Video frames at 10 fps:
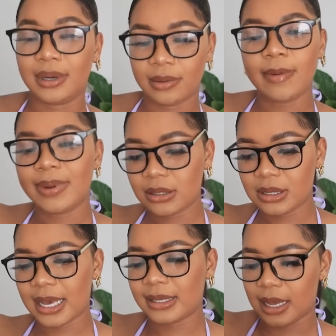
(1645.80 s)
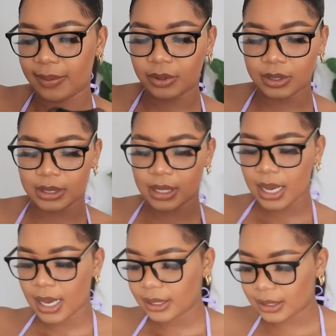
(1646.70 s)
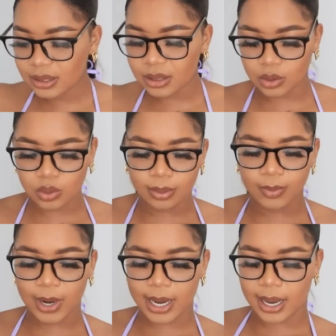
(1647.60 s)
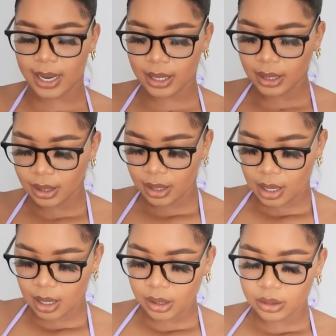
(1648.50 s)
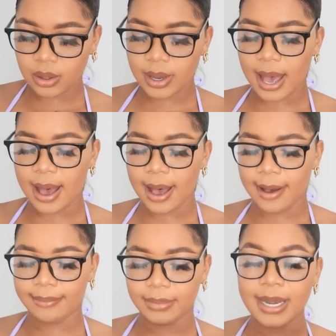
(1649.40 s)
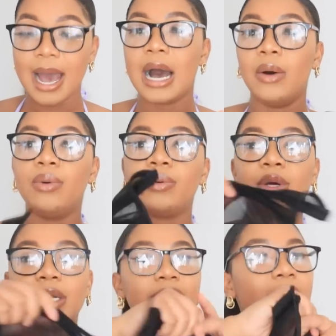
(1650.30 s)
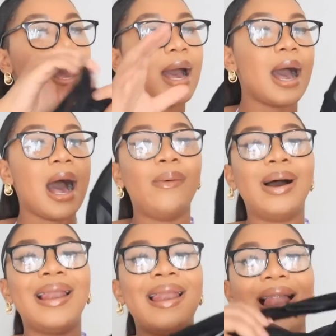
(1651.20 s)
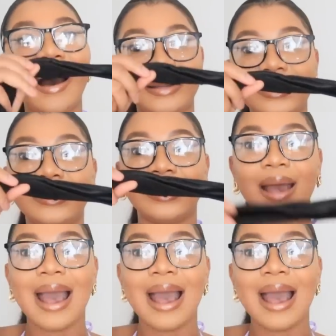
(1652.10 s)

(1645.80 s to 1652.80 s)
remember to size up, cause this is a swimwear. So yeah, now we're gonna try our last